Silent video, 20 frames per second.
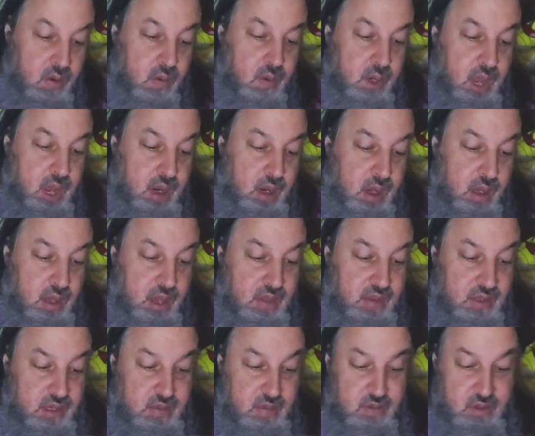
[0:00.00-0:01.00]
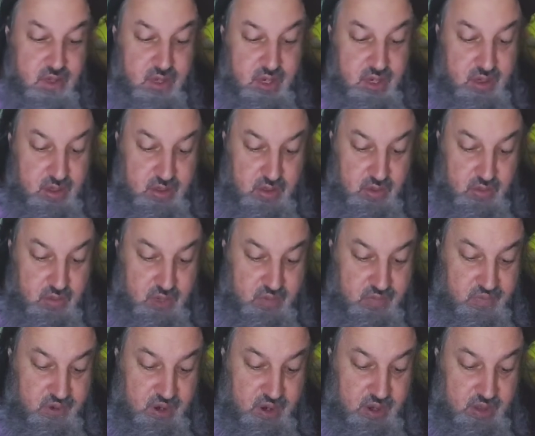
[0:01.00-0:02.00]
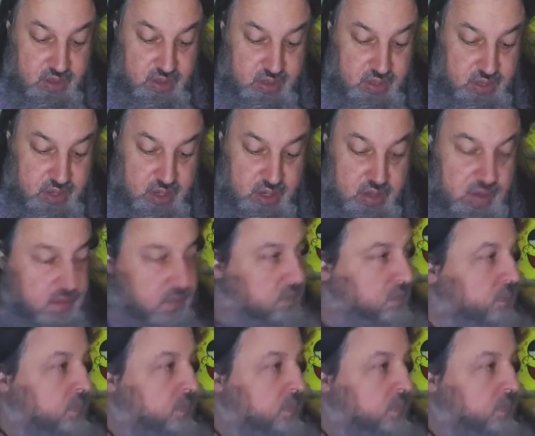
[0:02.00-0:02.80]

Or what I call last night. Okay, so we've got uh,